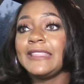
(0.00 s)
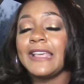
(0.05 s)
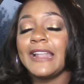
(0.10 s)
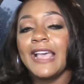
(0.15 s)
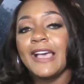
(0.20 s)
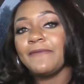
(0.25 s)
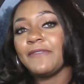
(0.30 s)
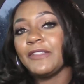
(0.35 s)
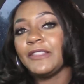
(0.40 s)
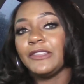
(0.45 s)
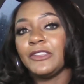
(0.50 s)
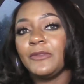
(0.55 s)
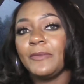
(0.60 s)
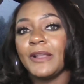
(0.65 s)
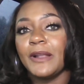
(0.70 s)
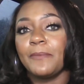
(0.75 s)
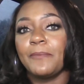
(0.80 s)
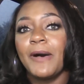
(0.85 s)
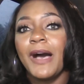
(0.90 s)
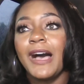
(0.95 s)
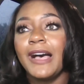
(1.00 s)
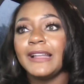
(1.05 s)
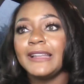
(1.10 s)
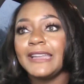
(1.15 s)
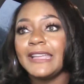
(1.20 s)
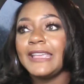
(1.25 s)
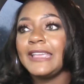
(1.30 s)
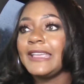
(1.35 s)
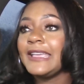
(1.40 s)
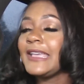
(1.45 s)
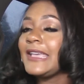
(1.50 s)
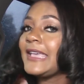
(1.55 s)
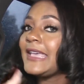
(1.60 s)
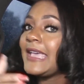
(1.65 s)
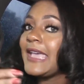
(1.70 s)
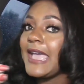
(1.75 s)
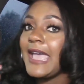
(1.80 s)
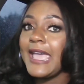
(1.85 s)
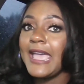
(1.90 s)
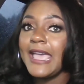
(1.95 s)
that have a little bit of ponding
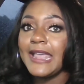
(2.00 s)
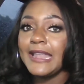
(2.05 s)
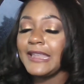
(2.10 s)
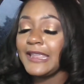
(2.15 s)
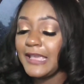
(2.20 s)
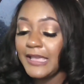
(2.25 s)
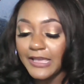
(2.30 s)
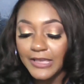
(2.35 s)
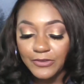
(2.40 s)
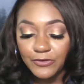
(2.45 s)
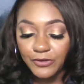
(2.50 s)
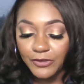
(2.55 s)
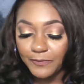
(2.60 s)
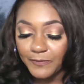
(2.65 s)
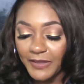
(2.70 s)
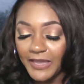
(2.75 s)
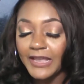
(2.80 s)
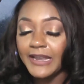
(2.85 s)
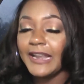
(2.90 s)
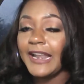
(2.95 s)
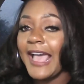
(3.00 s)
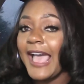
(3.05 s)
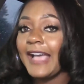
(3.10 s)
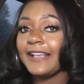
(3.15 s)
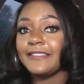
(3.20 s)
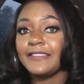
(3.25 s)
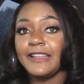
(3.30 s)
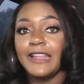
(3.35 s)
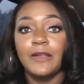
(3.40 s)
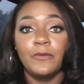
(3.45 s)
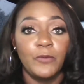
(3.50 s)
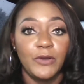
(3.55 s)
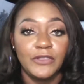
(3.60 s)
and you could be in an accident.